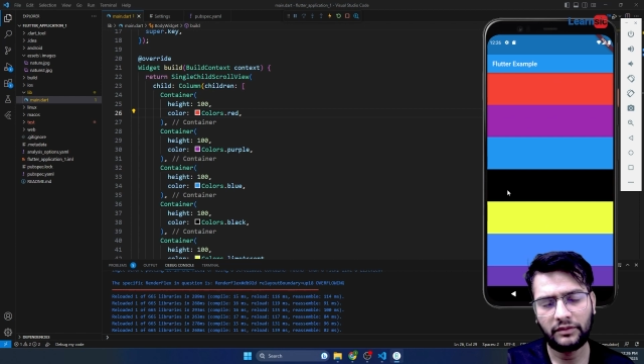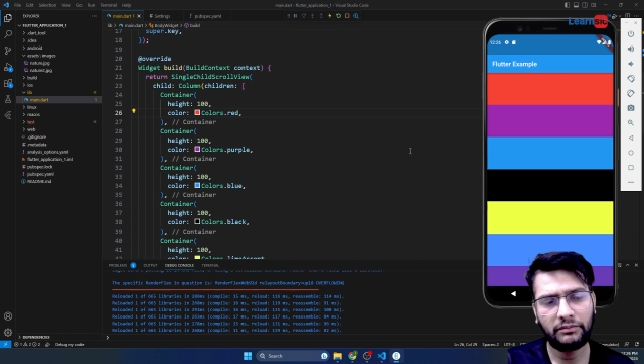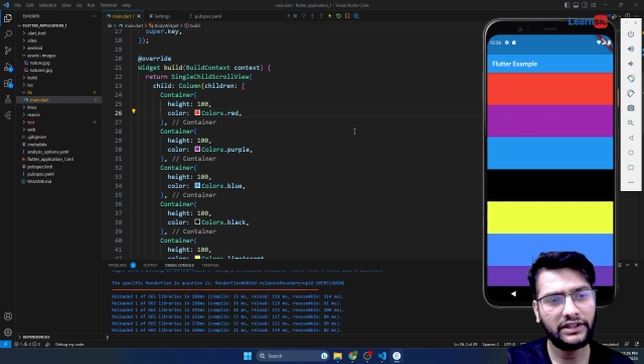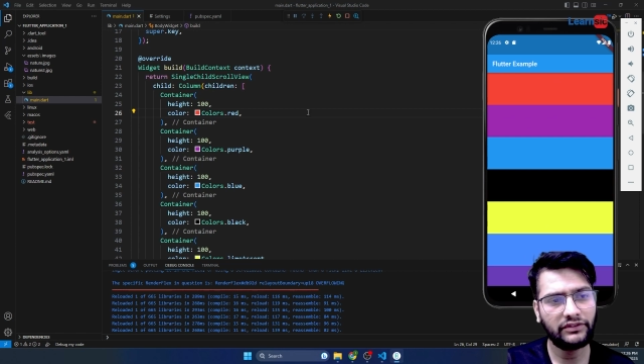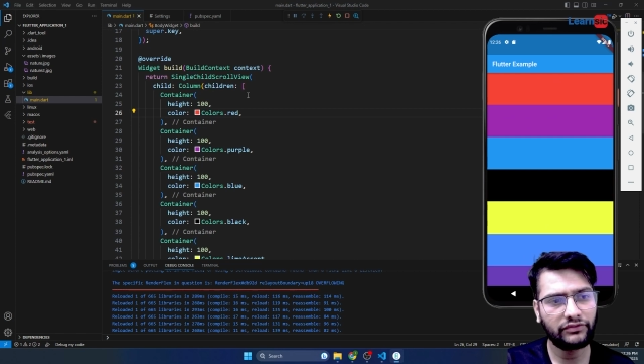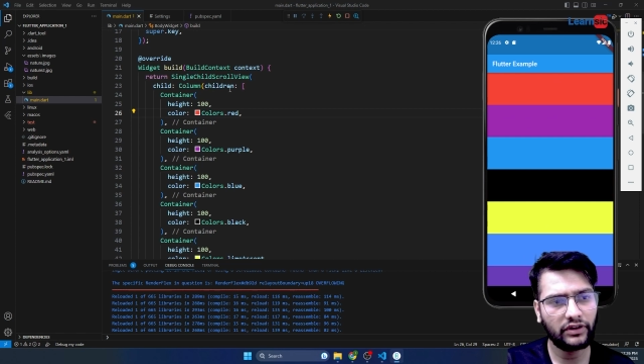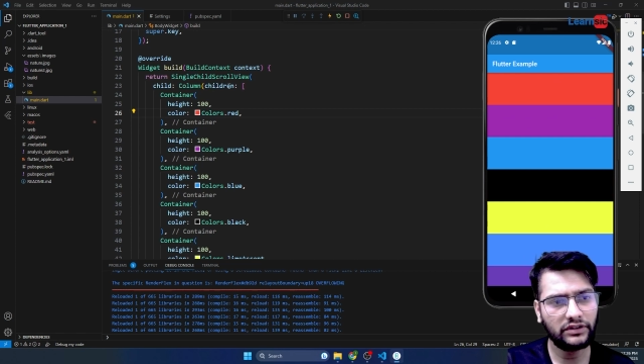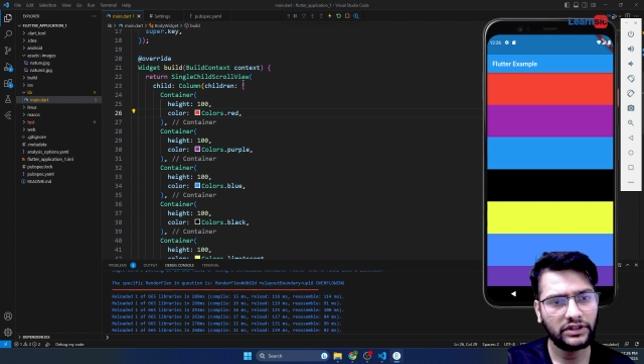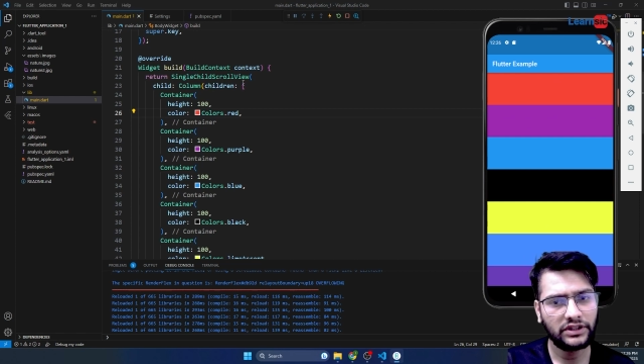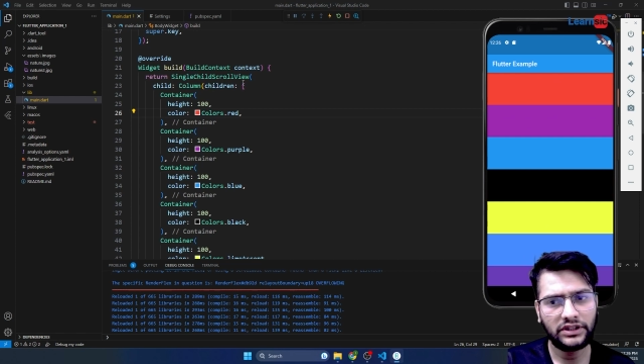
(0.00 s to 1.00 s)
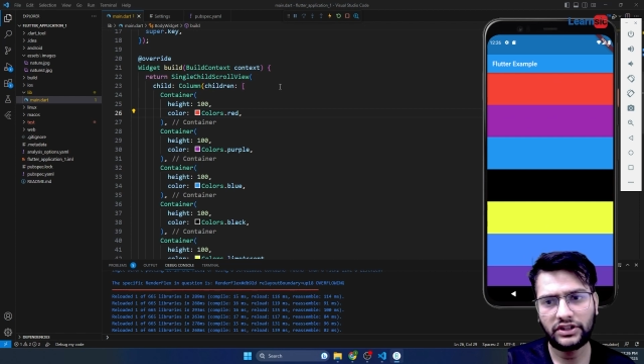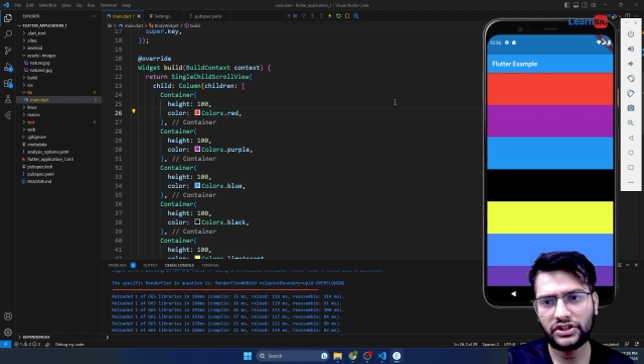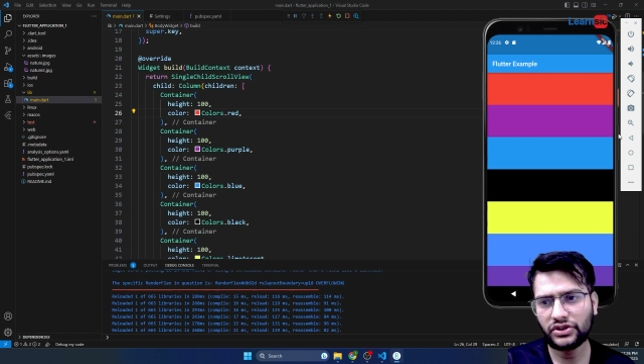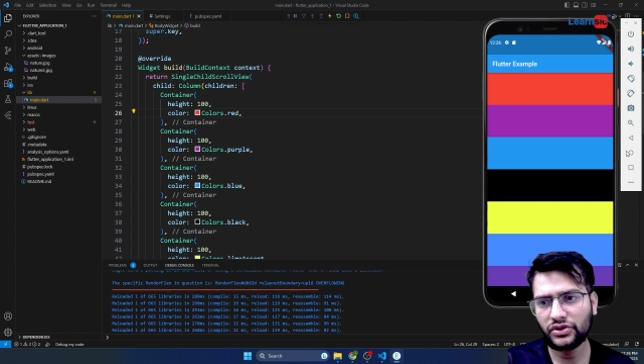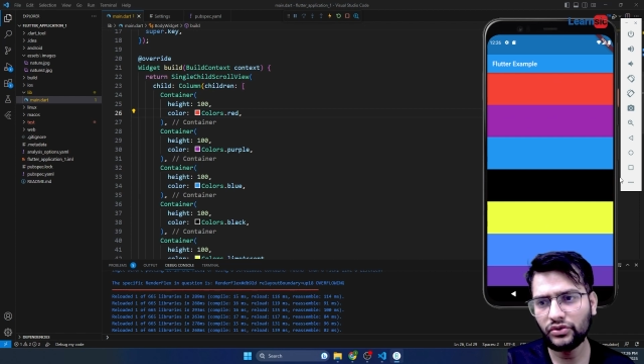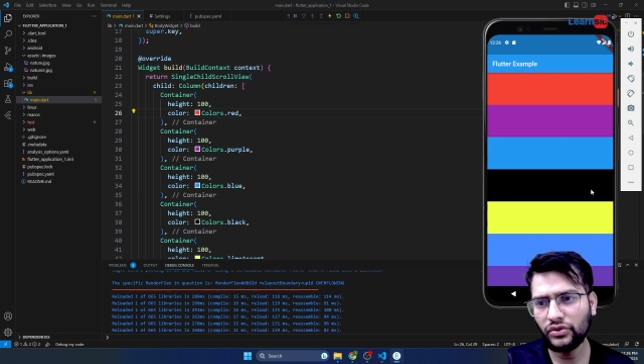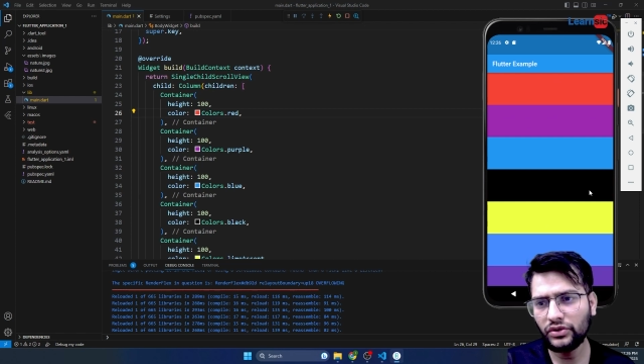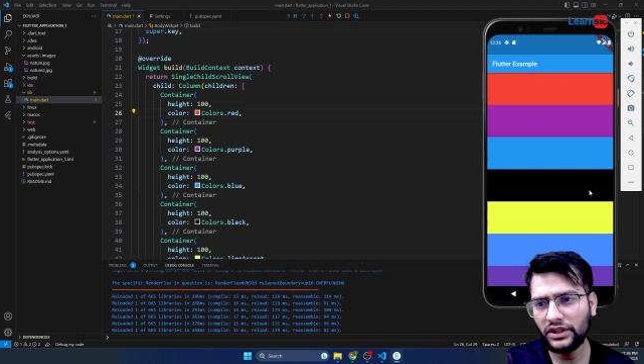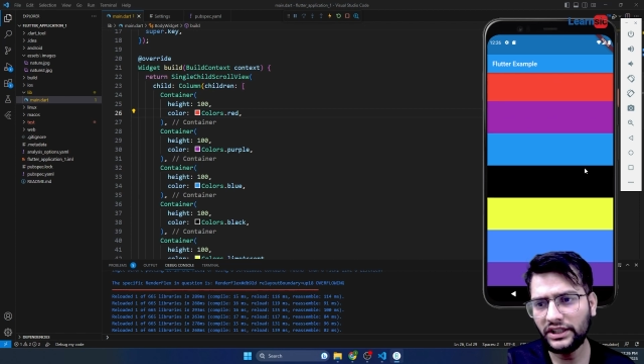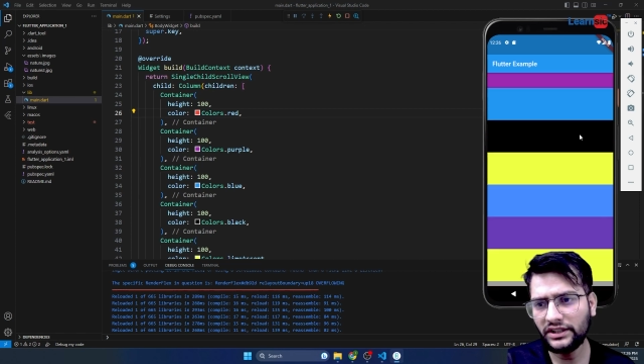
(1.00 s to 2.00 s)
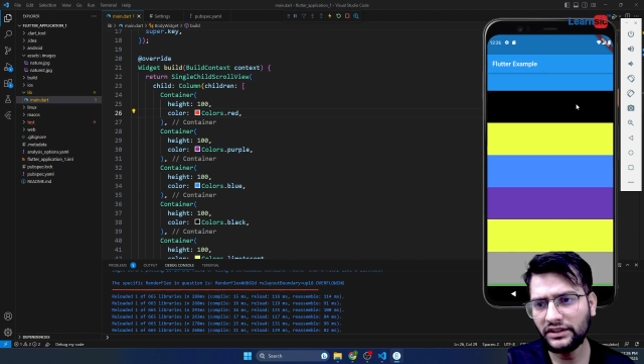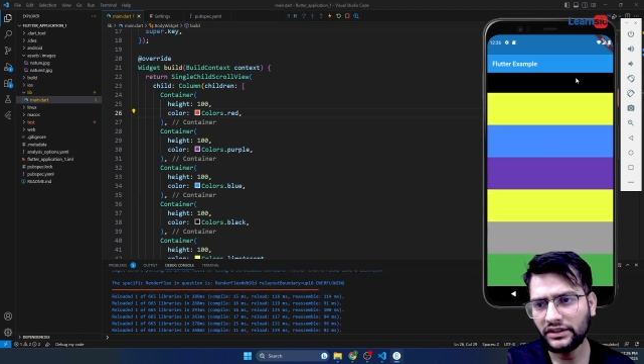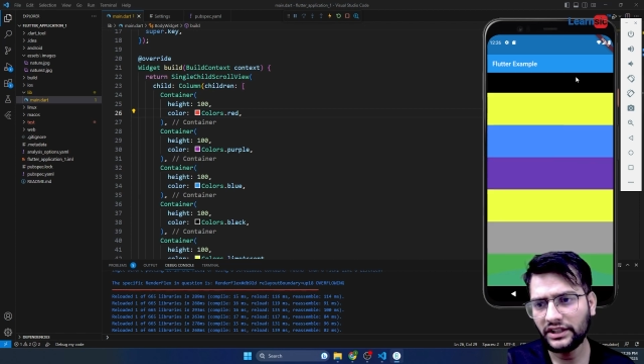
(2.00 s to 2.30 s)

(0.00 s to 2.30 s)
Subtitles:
By default the scrolling